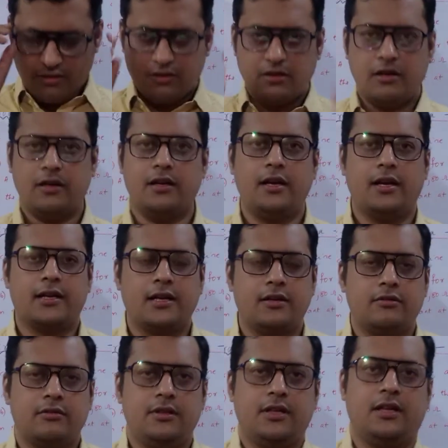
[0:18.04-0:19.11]
related to
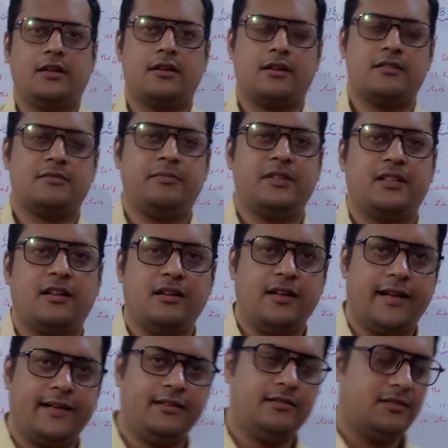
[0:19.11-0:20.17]
the transmission
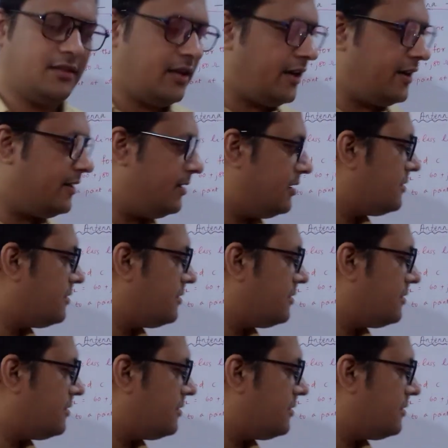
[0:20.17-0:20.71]
lines and its